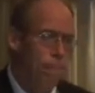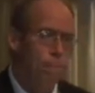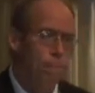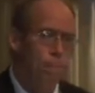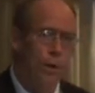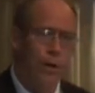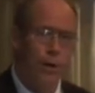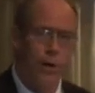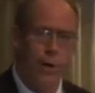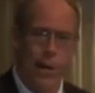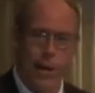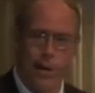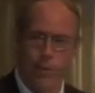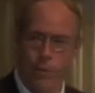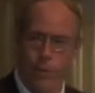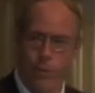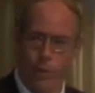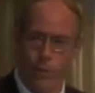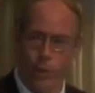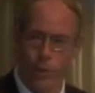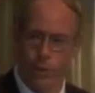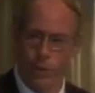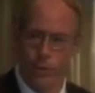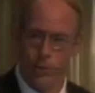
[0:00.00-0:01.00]
All right, we're
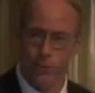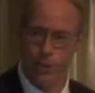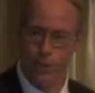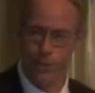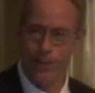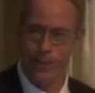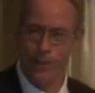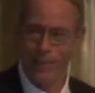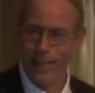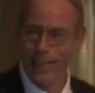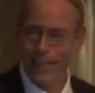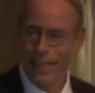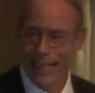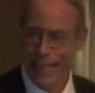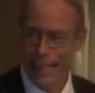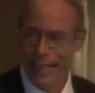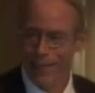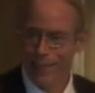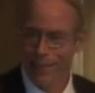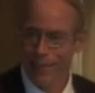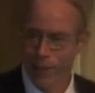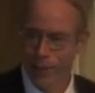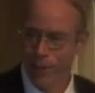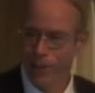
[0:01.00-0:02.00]
doing this with
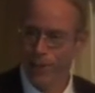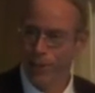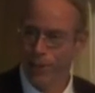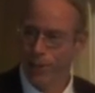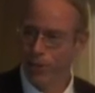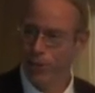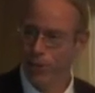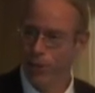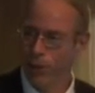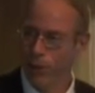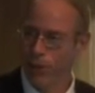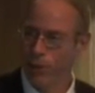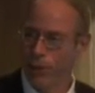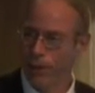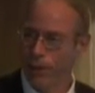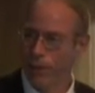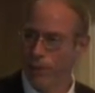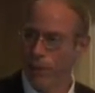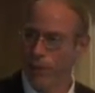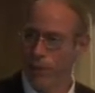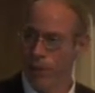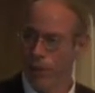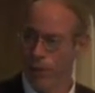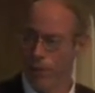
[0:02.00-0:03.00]
very little funding,
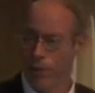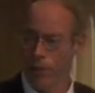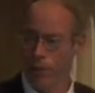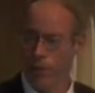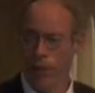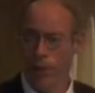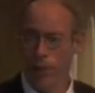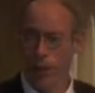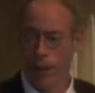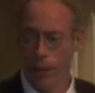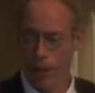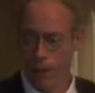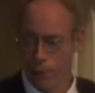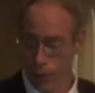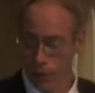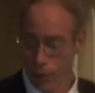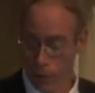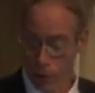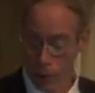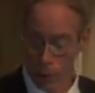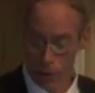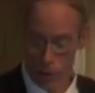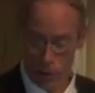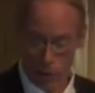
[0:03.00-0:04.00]
if any, for any kind of
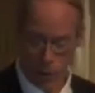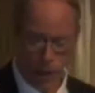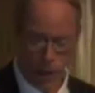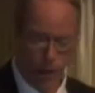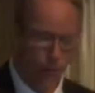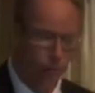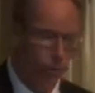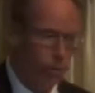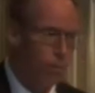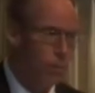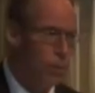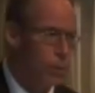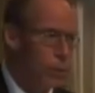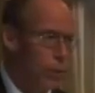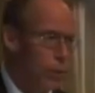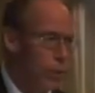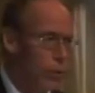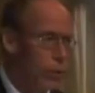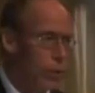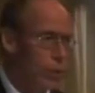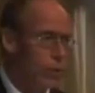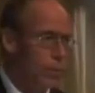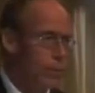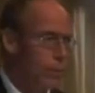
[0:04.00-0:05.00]
professional effort, but we're
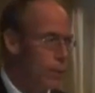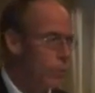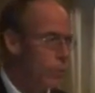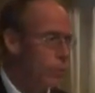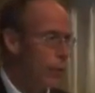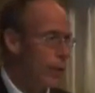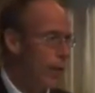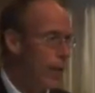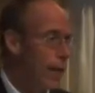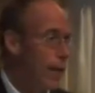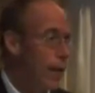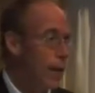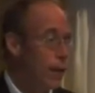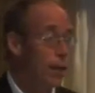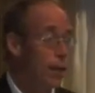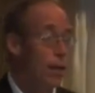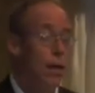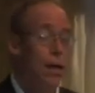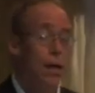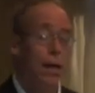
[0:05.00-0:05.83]
doing it the best we can.